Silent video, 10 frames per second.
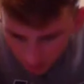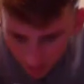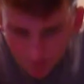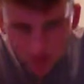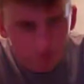
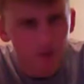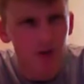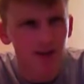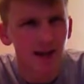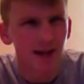In a match with
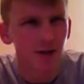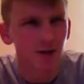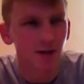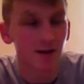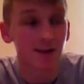a
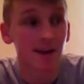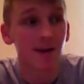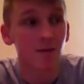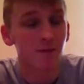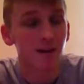Tanahashi, a
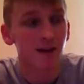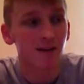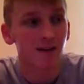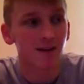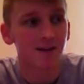year with
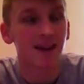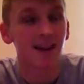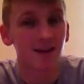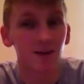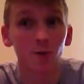a
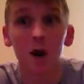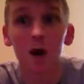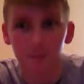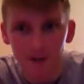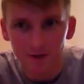Tanahashi
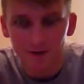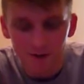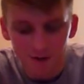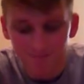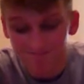Okada match.
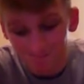So,